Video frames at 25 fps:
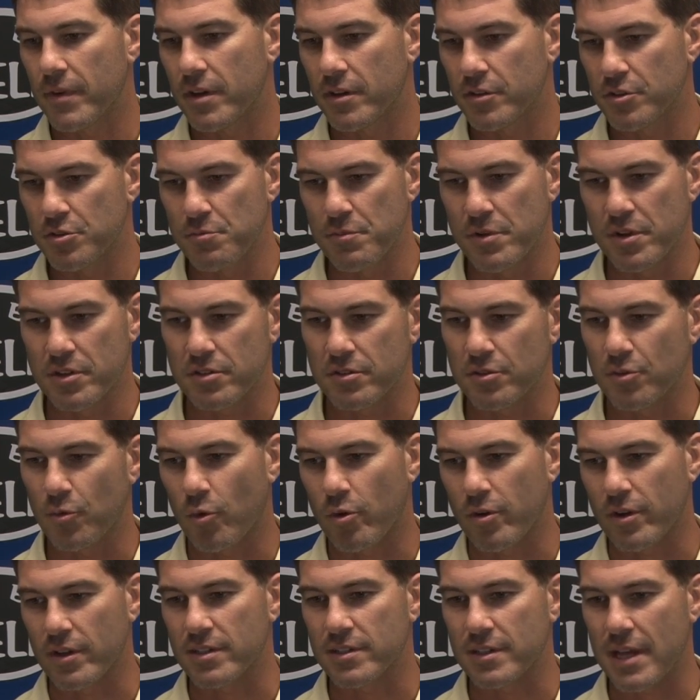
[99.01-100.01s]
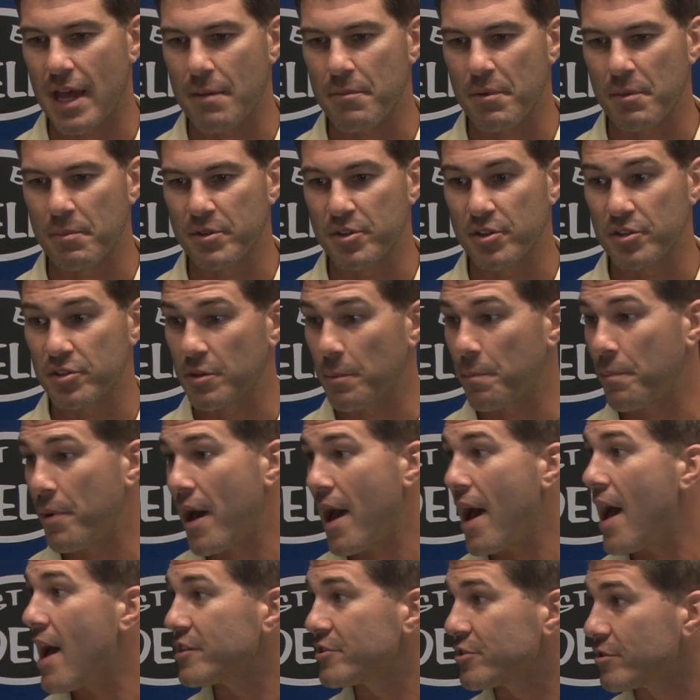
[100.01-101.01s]
you mentioned the word excitement, but just the
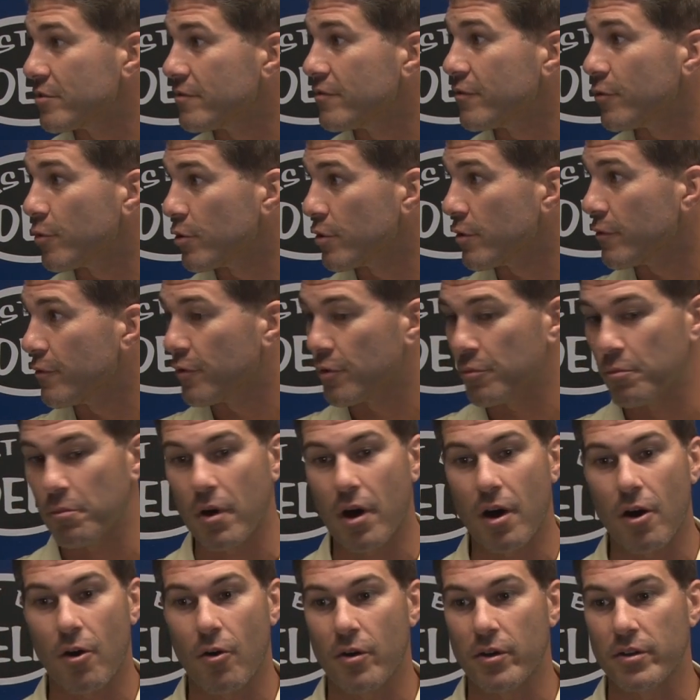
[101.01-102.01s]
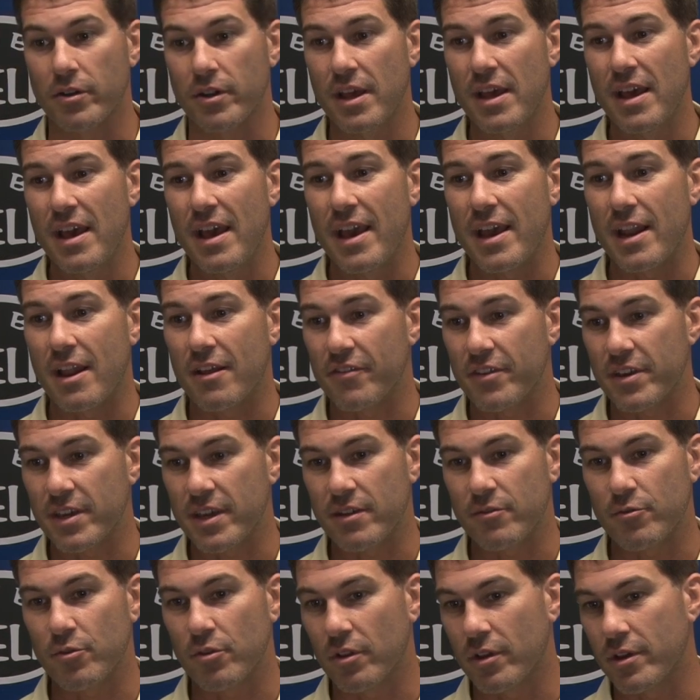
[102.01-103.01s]
passion for the football, and I think
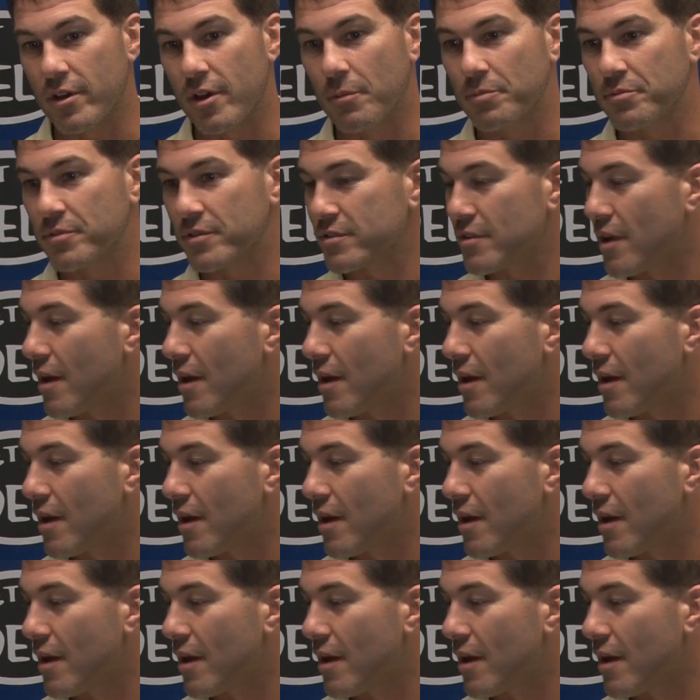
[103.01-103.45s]
it really helps us.